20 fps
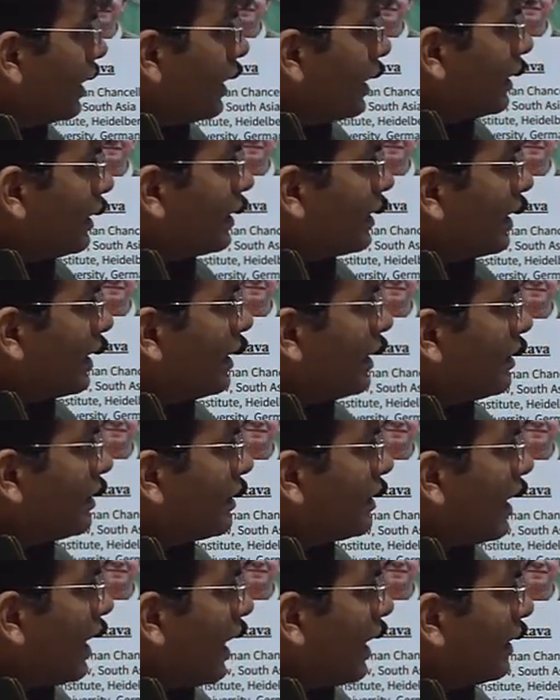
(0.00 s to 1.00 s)
The thing
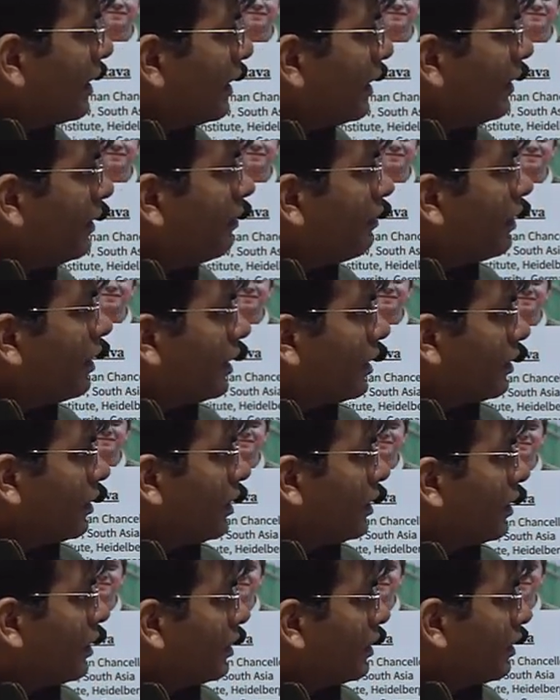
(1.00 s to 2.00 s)
is that even
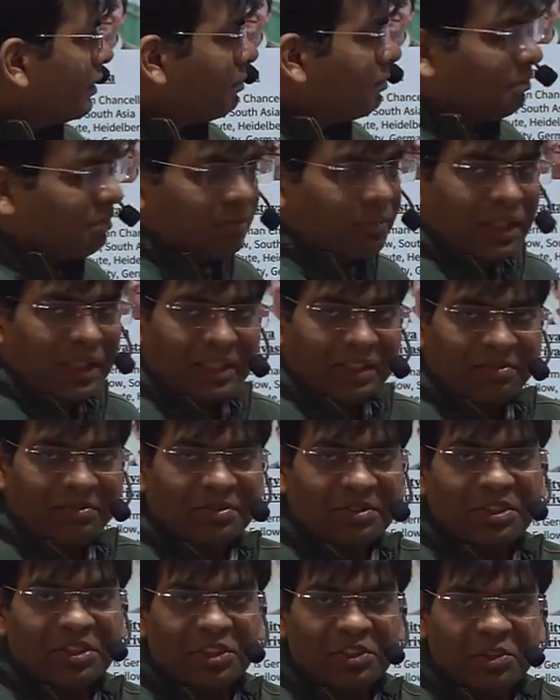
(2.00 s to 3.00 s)

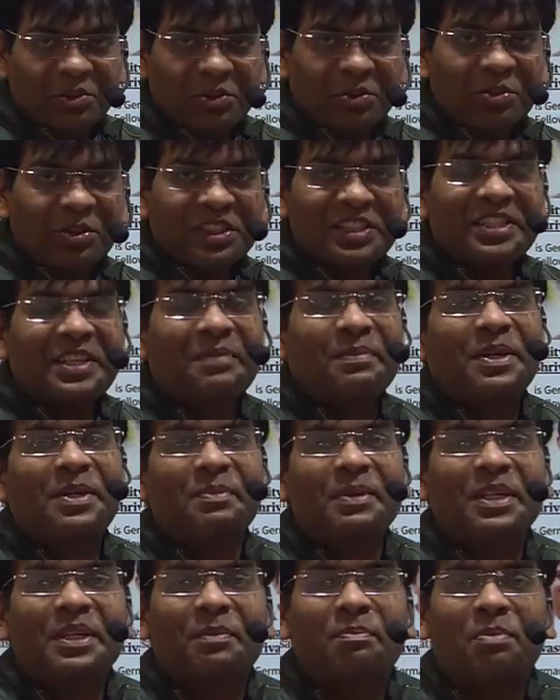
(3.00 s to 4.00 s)
due to this
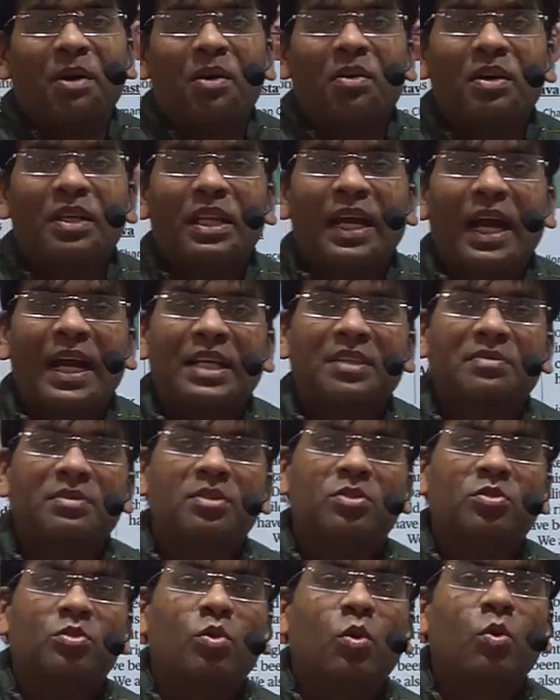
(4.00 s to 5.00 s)
amendment, the power has been
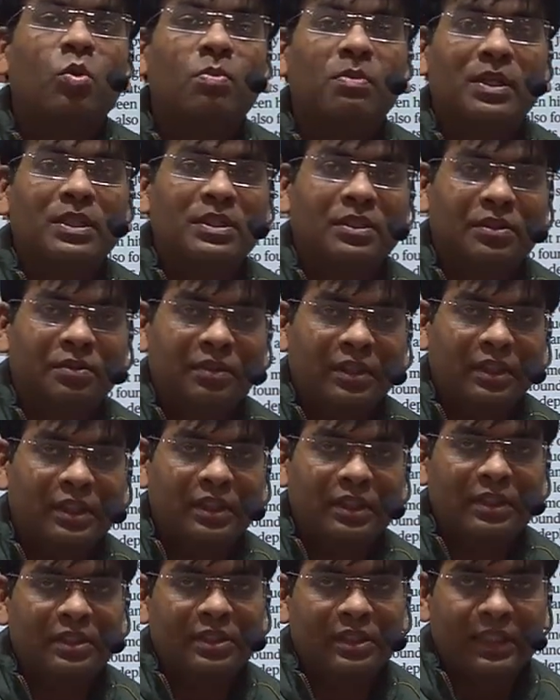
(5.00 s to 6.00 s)
so much with
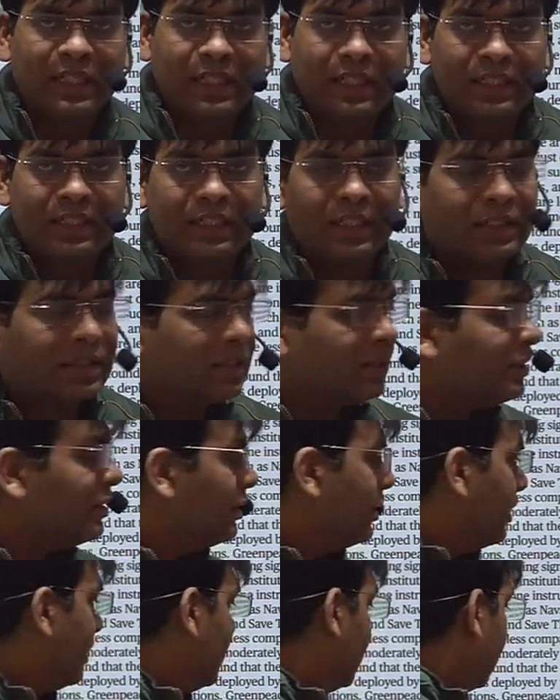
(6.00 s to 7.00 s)
the state and these
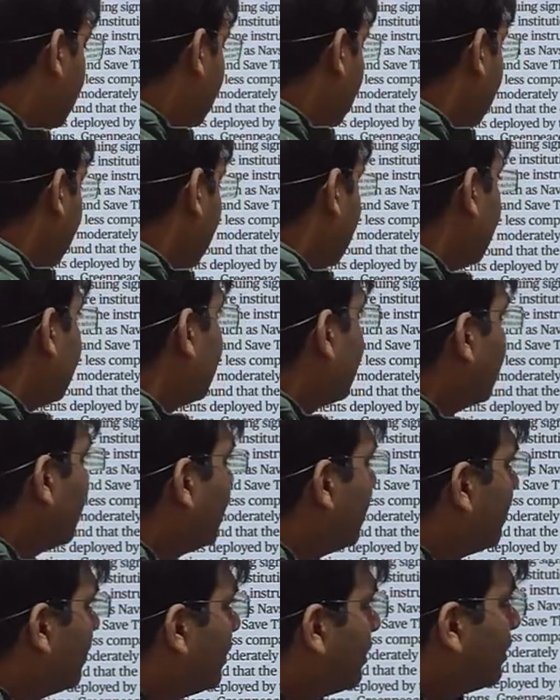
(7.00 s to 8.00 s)
state
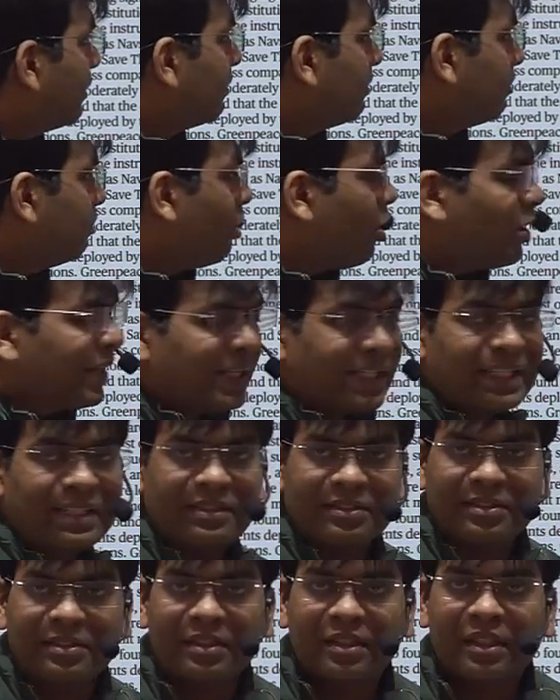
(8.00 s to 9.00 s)

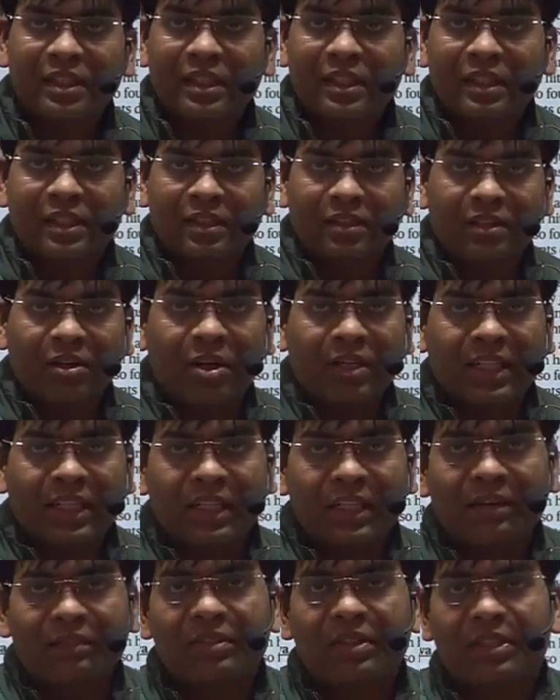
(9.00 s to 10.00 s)
bodies,
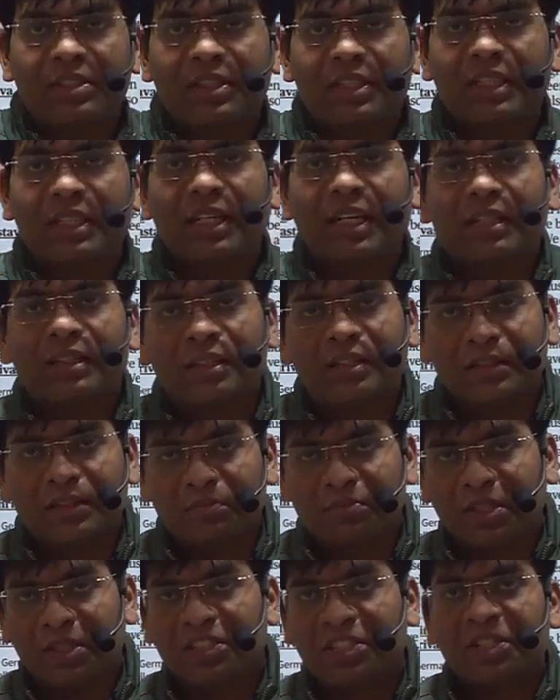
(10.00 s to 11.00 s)
organ of the state, like the
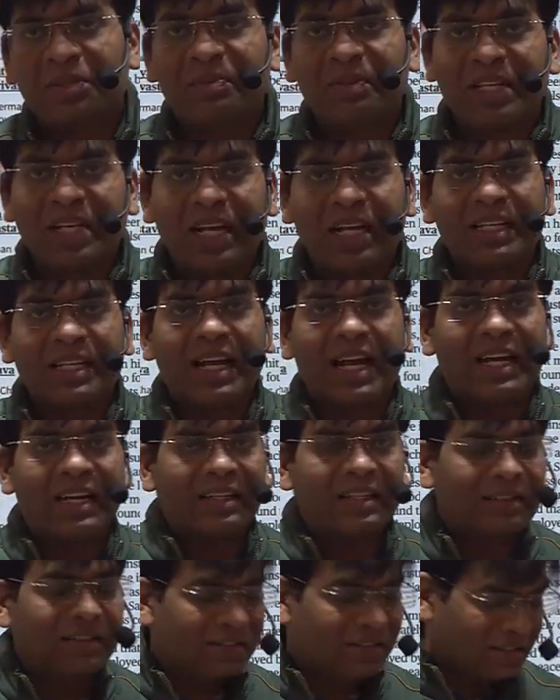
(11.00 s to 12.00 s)
CBI
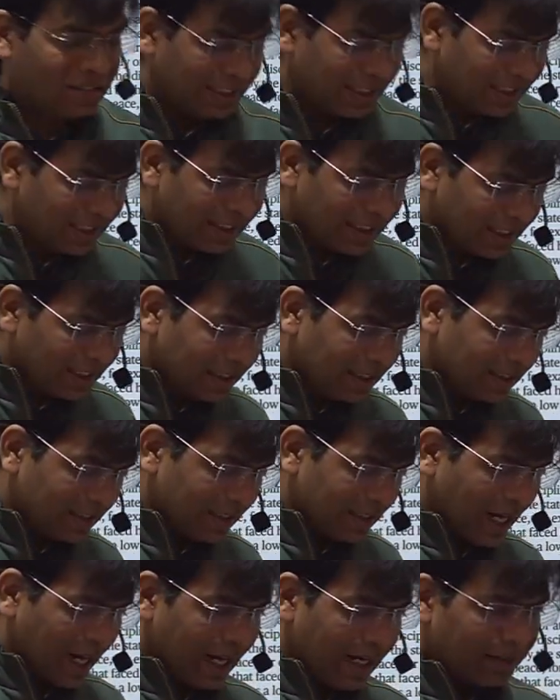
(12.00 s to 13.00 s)
and the ED, is
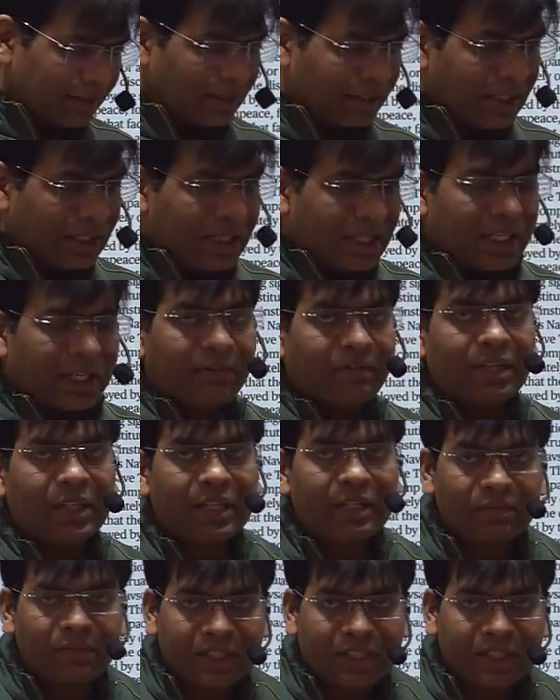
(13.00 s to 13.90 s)
that even if the